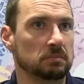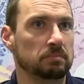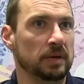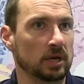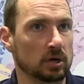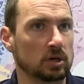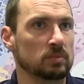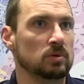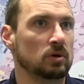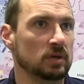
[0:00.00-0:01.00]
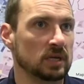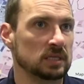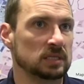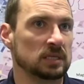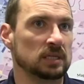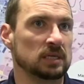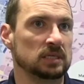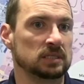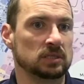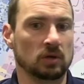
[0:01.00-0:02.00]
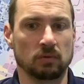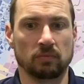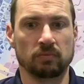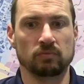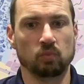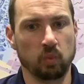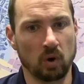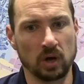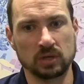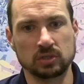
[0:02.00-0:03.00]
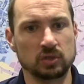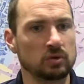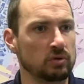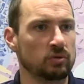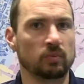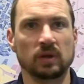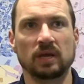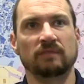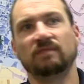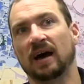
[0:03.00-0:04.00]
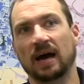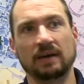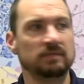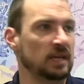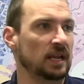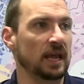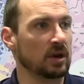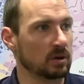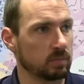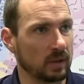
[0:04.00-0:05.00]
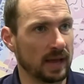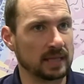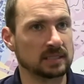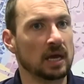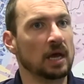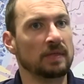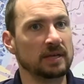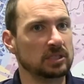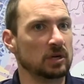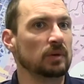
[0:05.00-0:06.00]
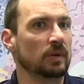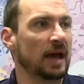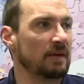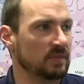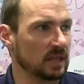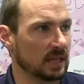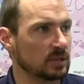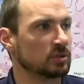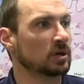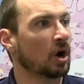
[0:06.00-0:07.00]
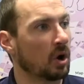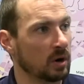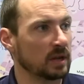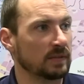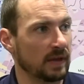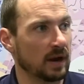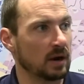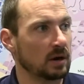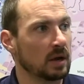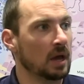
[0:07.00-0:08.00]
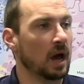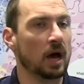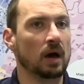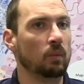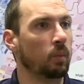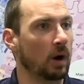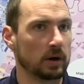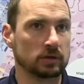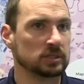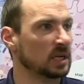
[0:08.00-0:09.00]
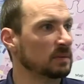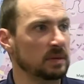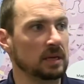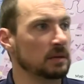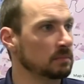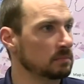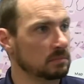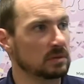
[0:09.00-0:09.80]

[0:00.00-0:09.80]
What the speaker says: bigger communities, these 1, 2, 3, 5, 10 acre plats, they generally will have the electric already there. Water is going to be